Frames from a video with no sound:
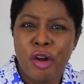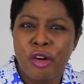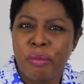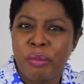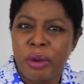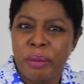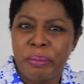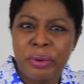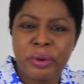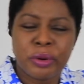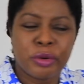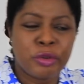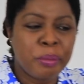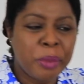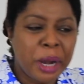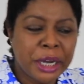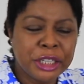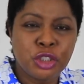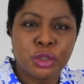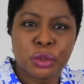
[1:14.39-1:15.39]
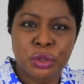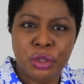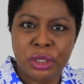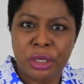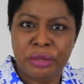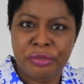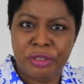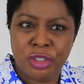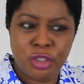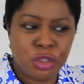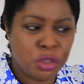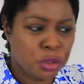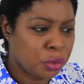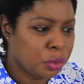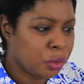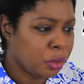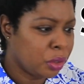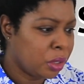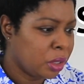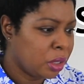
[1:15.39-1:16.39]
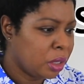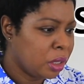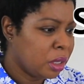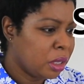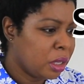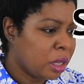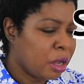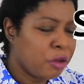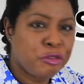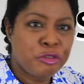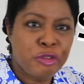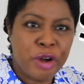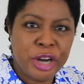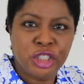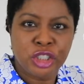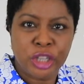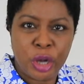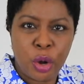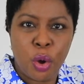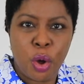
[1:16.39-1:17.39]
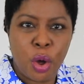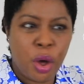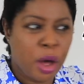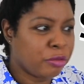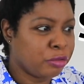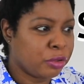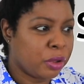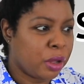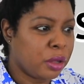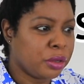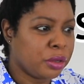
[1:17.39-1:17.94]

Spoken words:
Remember, remind yourself that you are fresh out